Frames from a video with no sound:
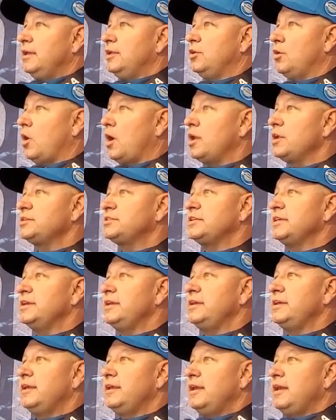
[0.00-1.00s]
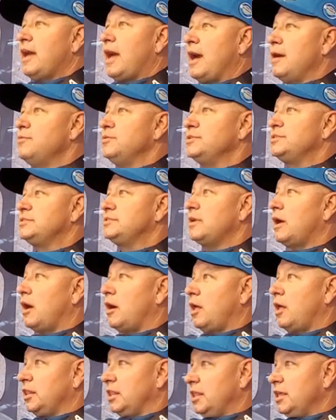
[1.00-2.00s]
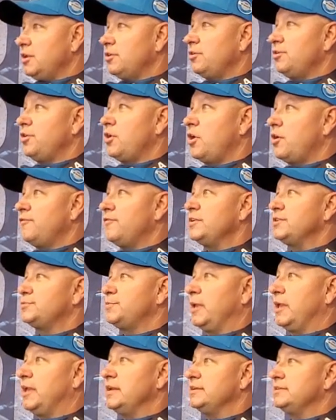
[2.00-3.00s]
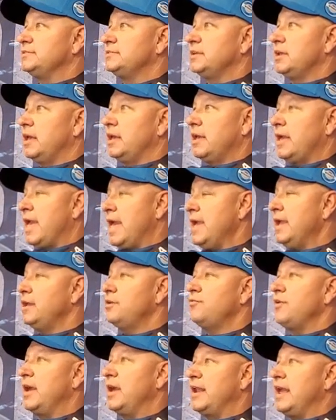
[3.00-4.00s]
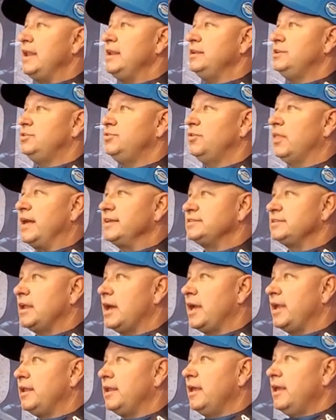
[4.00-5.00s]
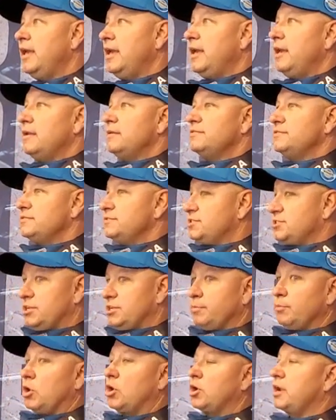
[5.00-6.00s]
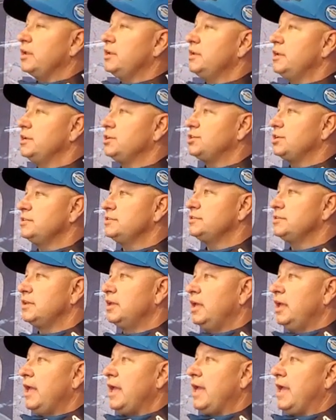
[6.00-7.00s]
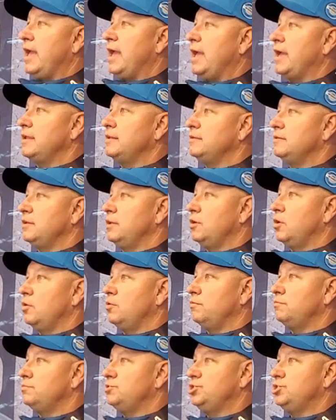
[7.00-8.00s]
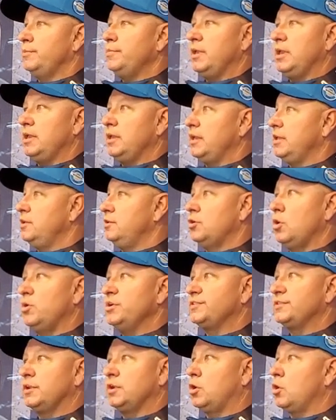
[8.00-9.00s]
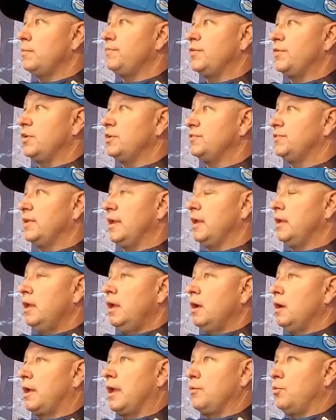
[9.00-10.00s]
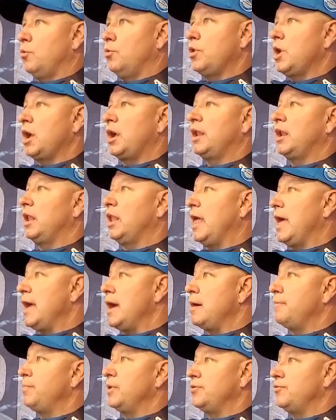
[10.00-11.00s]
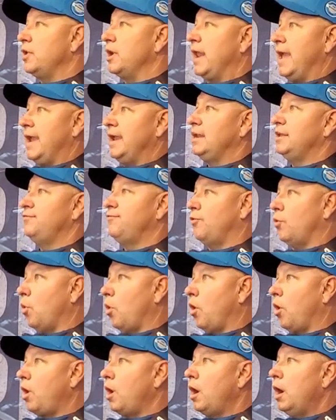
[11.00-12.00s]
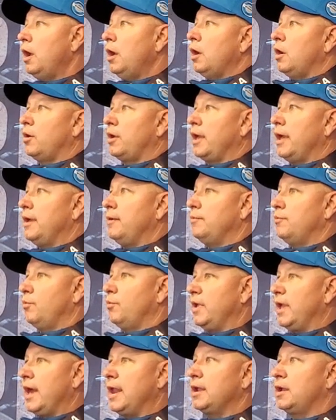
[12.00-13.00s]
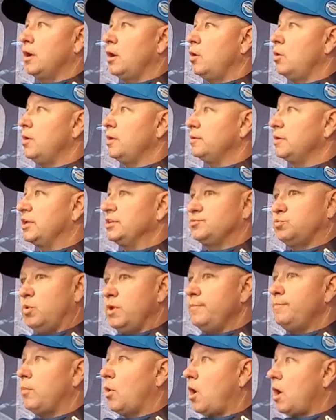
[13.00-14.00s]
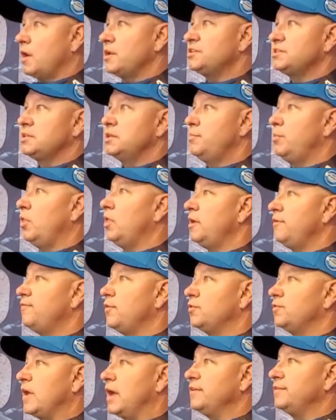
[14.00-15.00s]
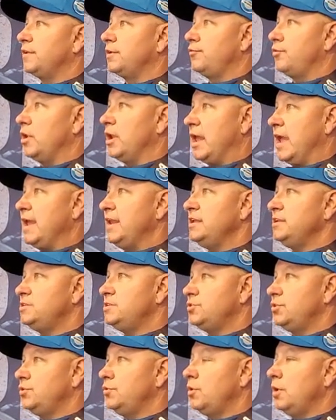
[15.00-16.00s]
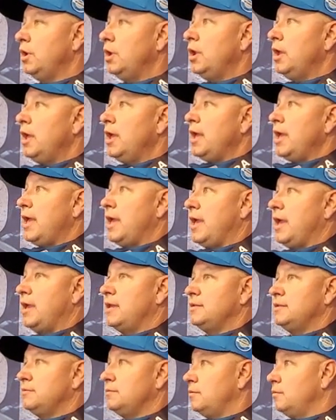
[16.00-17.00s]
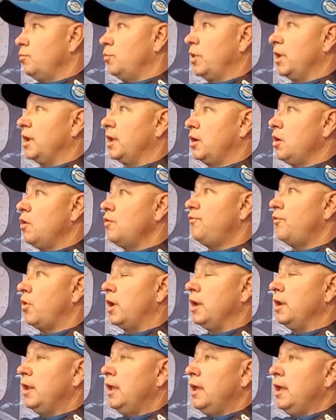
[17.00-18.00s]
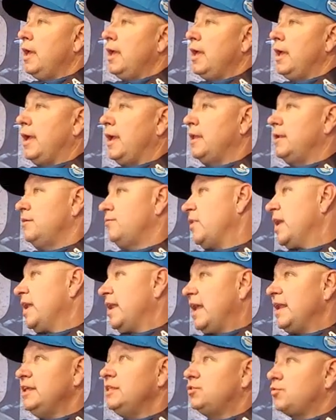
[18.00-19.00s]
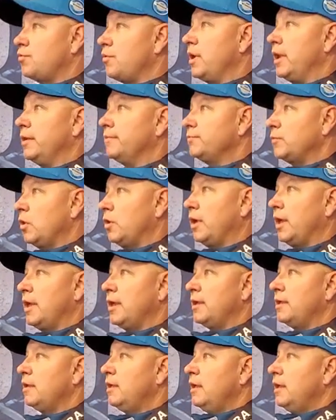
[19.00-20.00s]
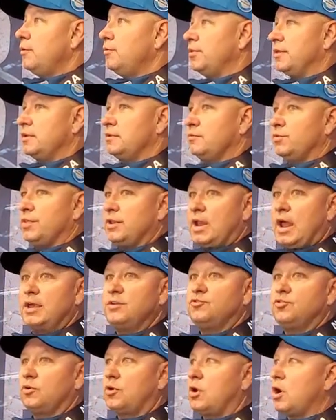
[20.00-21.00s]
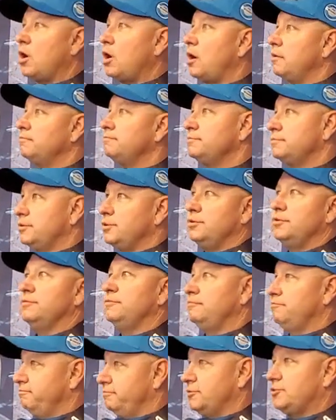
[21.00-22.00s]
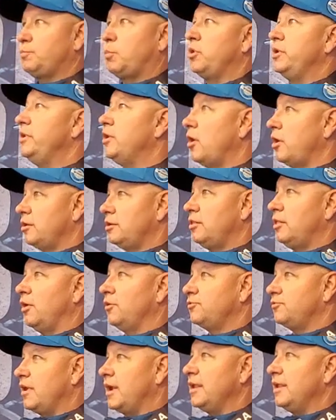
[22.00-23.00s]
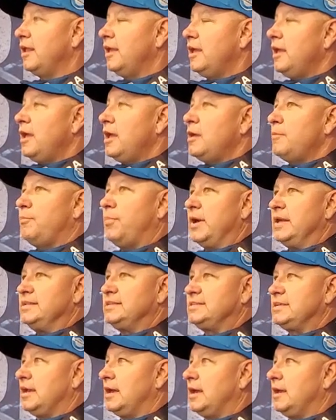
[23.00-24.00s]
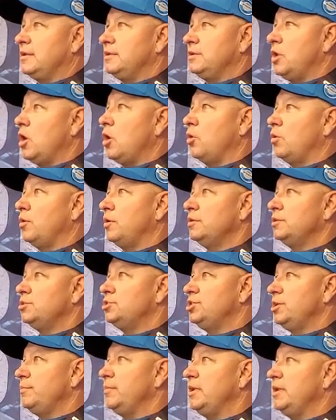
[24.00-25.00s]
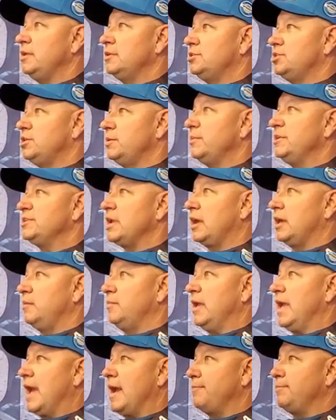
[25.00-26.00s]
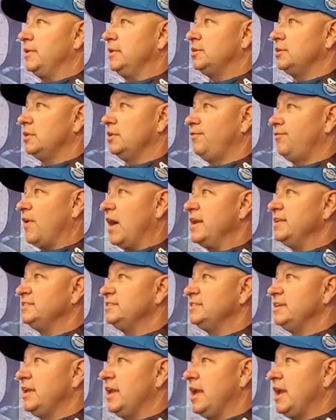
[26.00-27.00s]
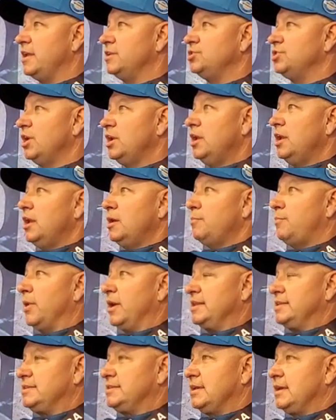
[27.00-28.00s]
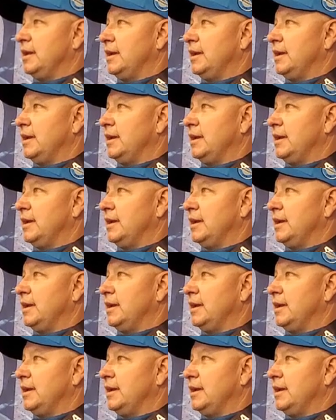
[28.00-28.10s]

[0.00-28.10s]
you know, honestly, I was a little nervous because Hagen ran 82 last night, similar conditions. And you know, Jimmy, you know he's gonna go up there and say, okay, well, we're not gonna lay up and run 84. Okay, we gotta go, and because we honestly believe those guys can run 82, and we're gonna go for it. And it ran 83, okay? With a nitro car, it's pretty darn close, right? But no, Jimmy's not gonna be happy until he finds the edge. But